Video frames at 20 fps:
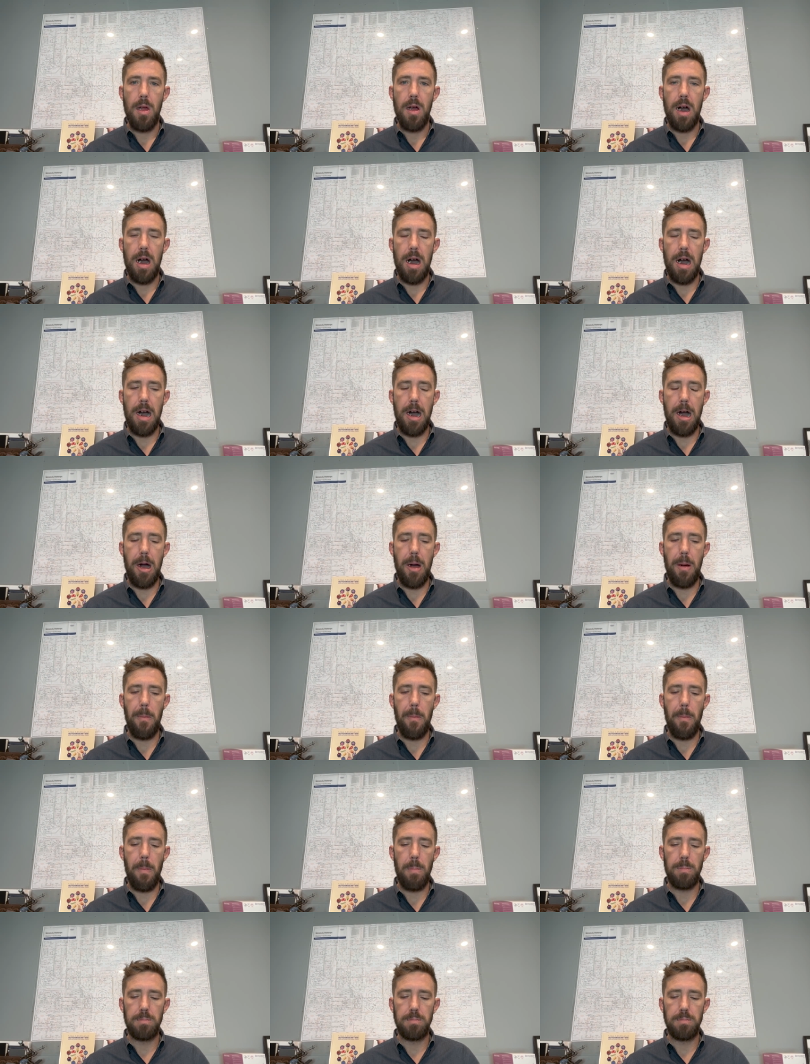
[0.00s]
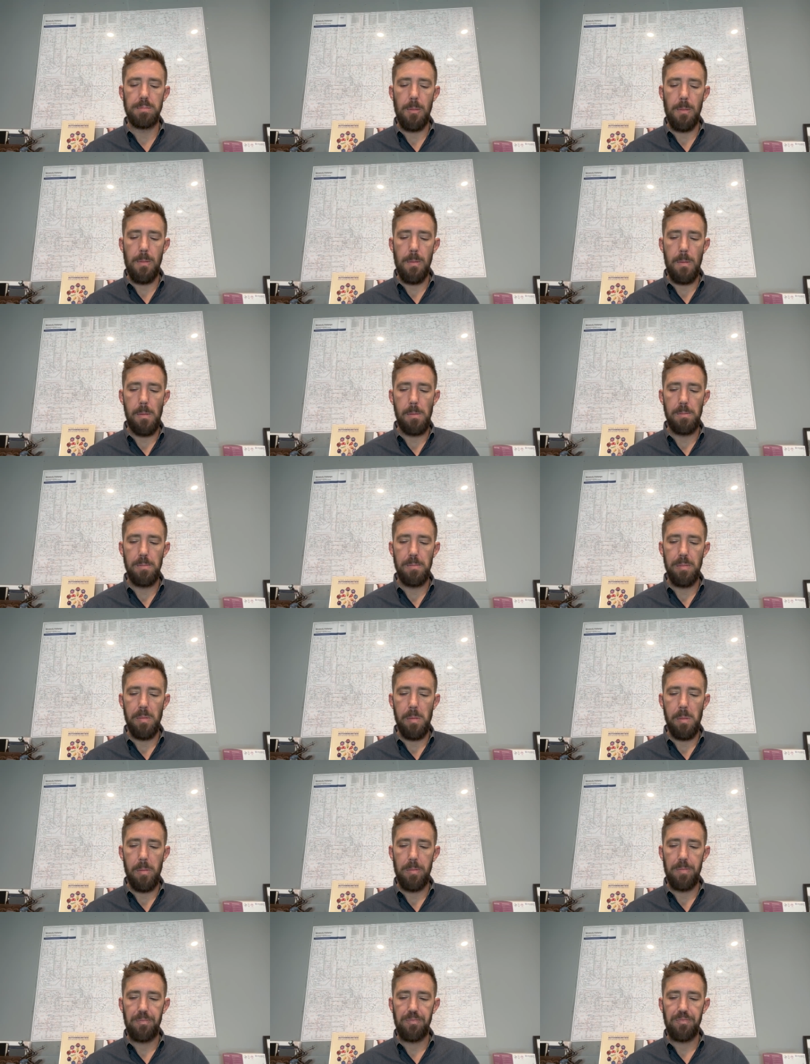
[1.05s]
Um,
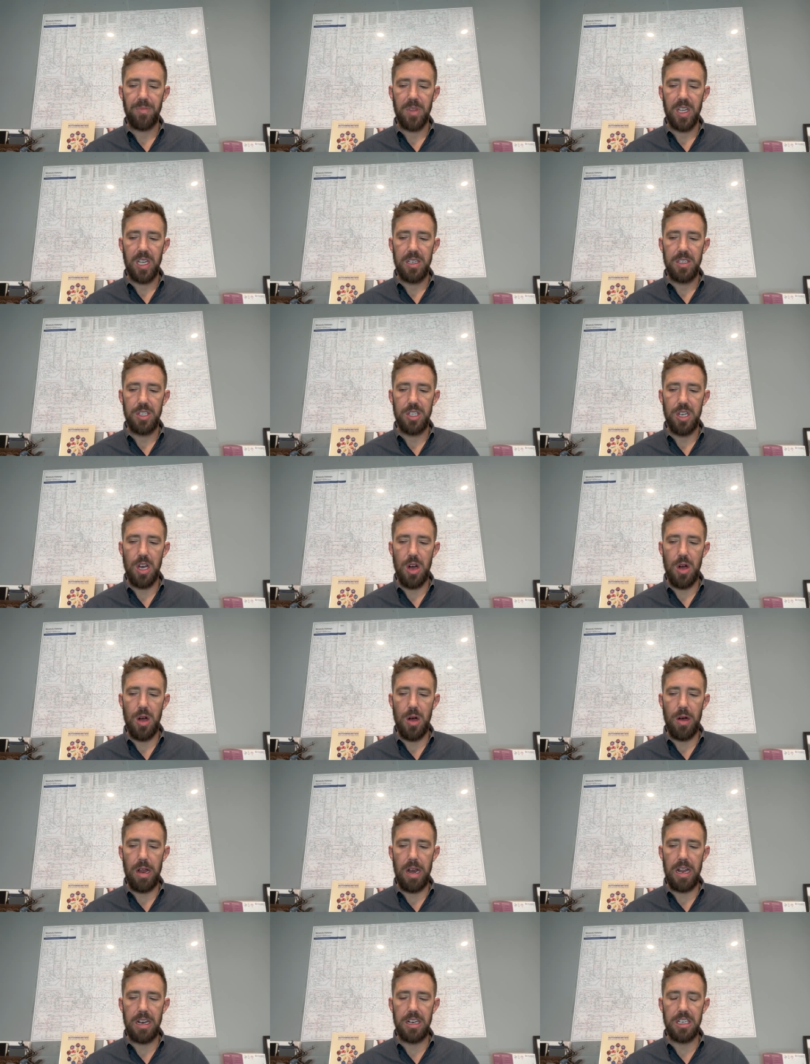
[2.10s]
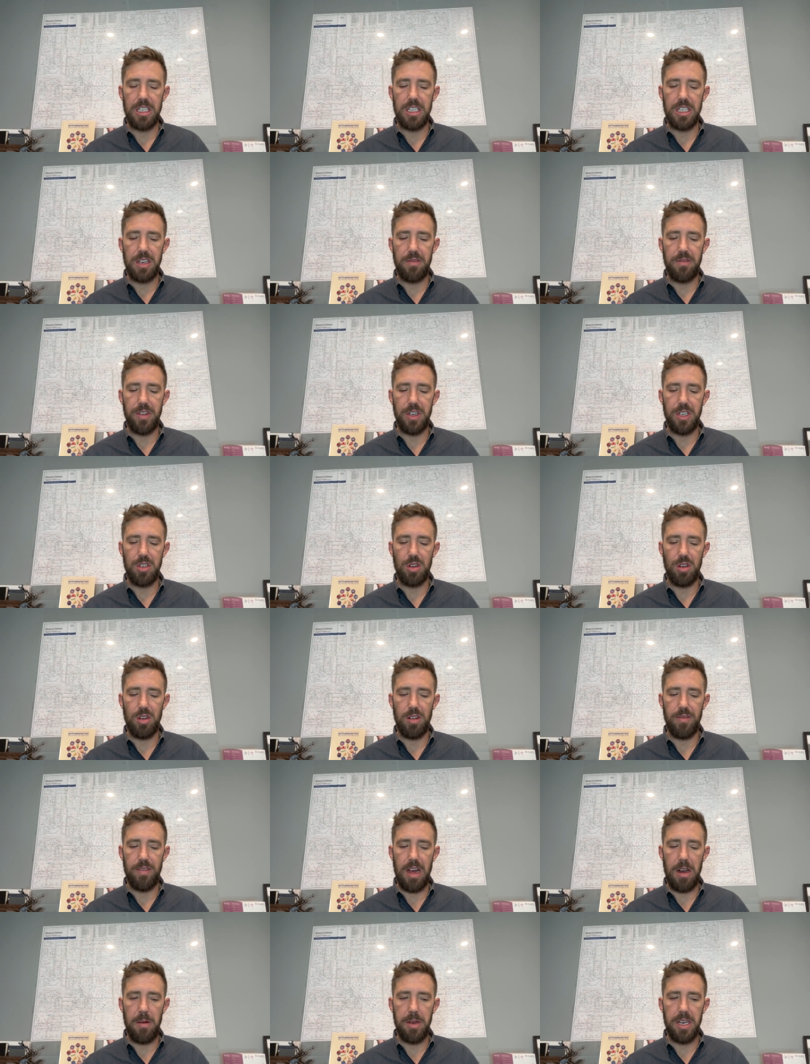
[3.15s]
so, and I just did fish oil,
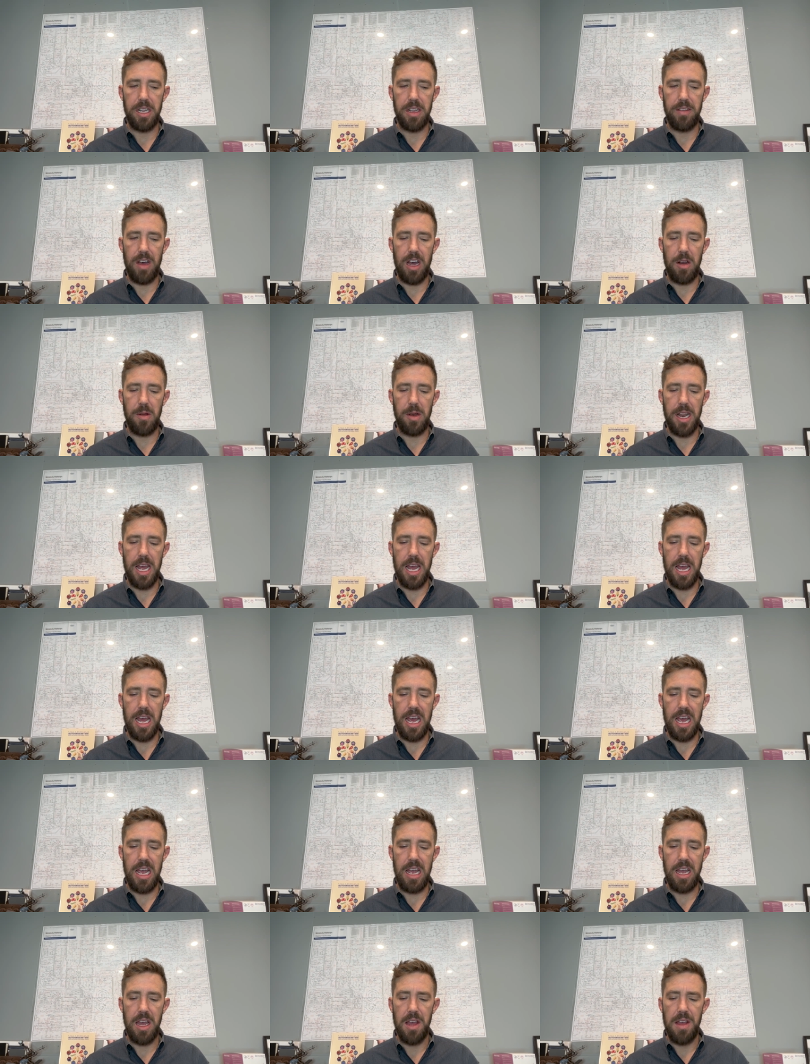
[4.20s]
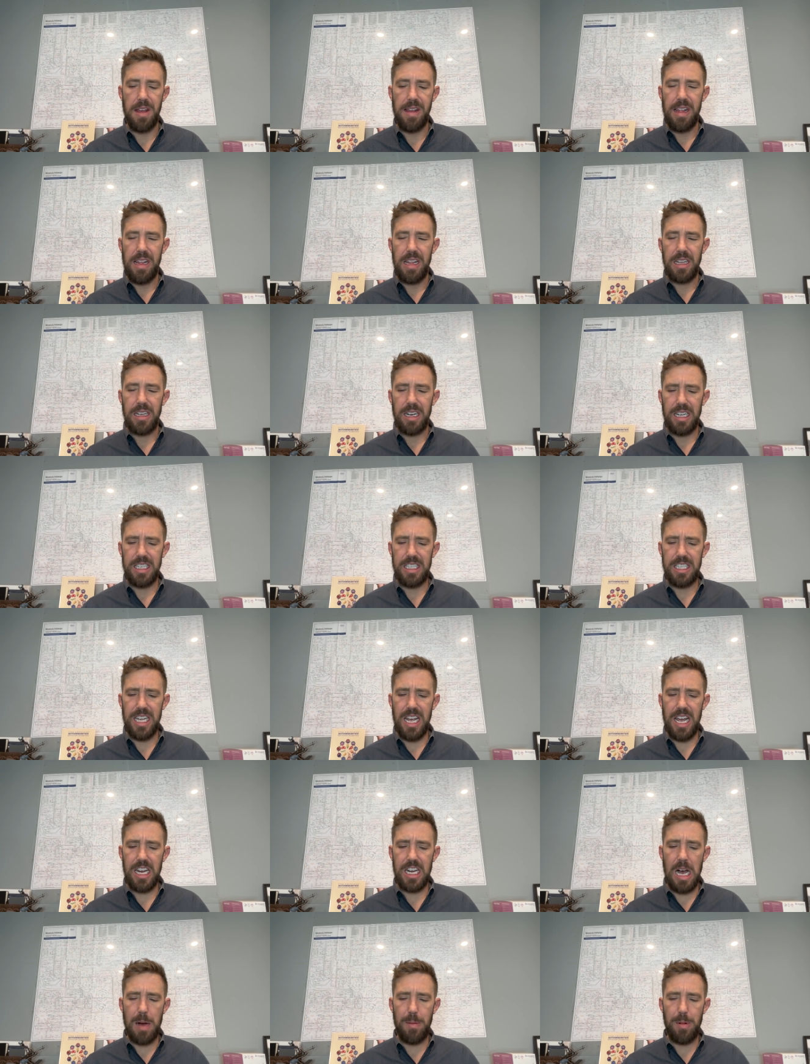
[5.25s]
vitamin D, vitamin A. Let's say
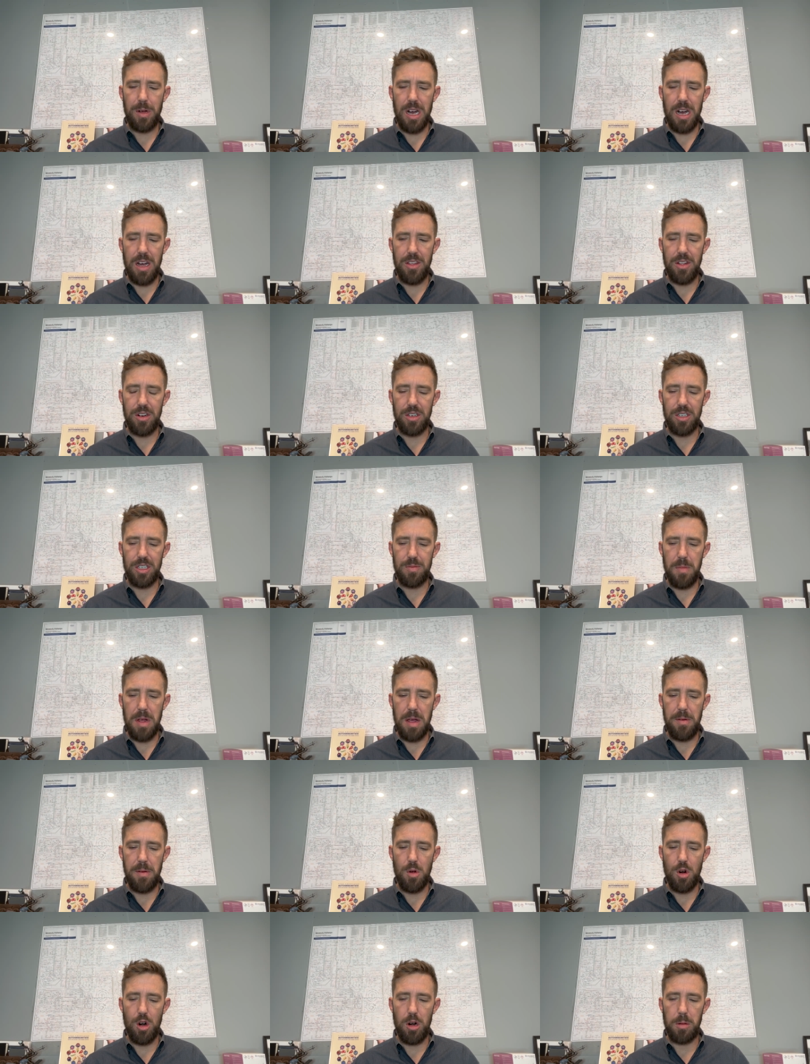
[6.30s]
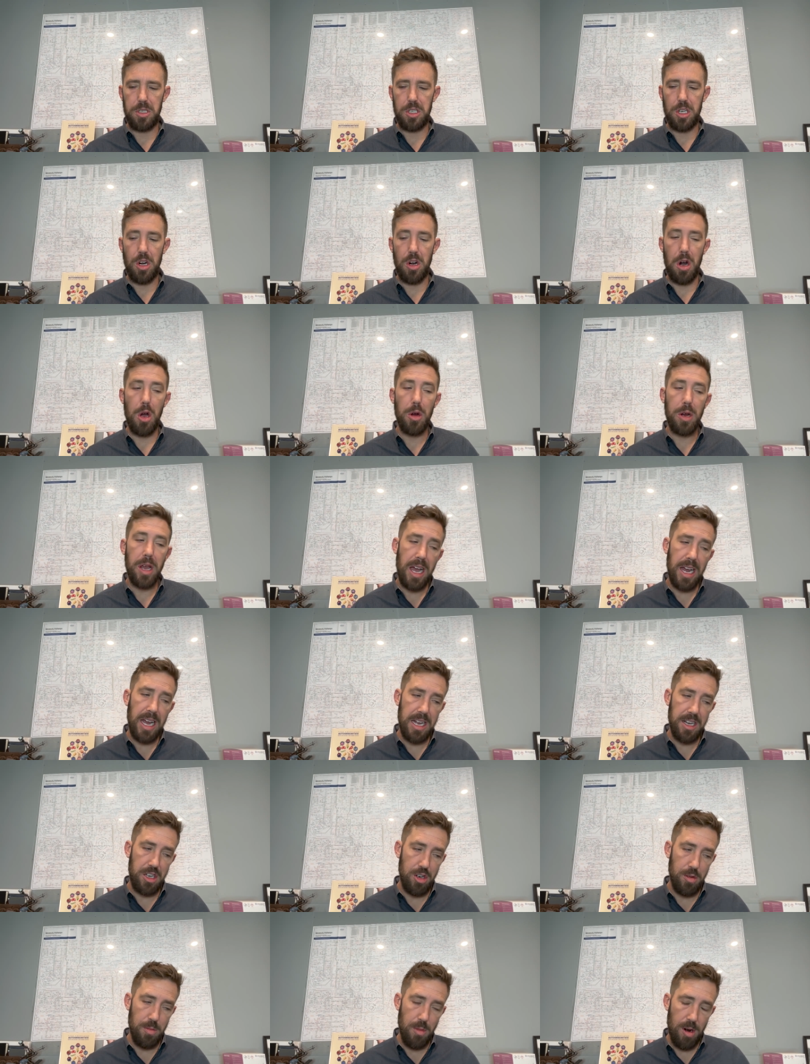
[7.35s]
a couple others, maybe more obscure. Okay, I got
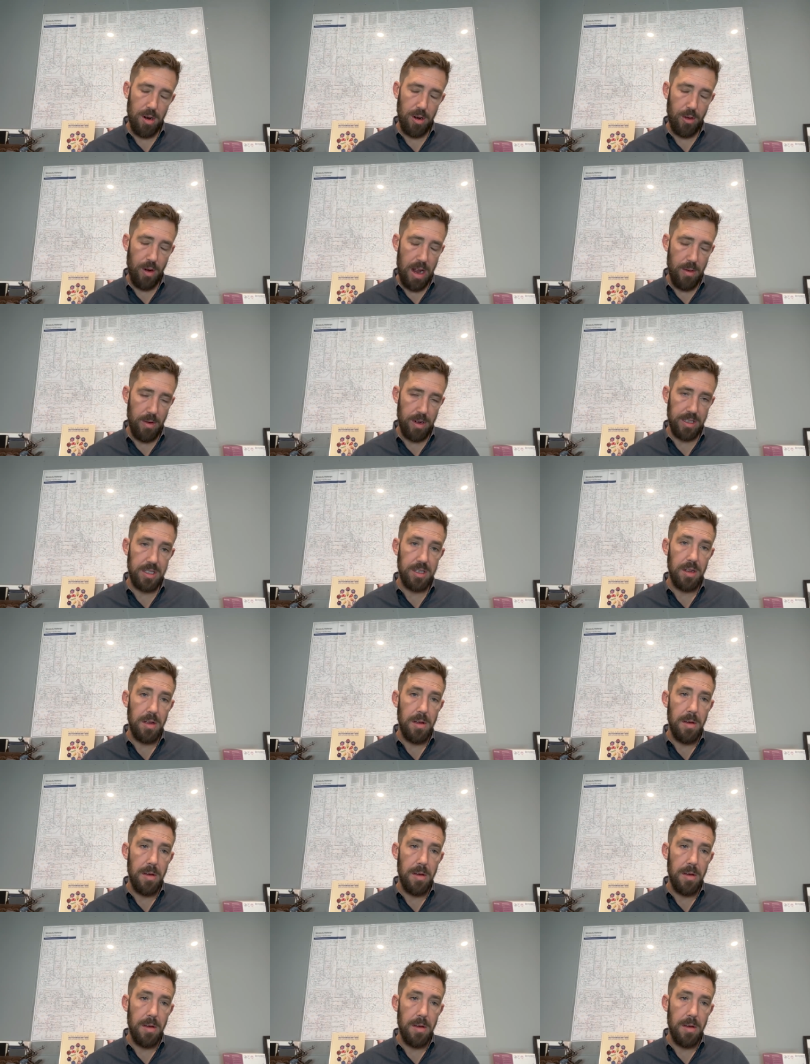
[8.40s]
two more great ones.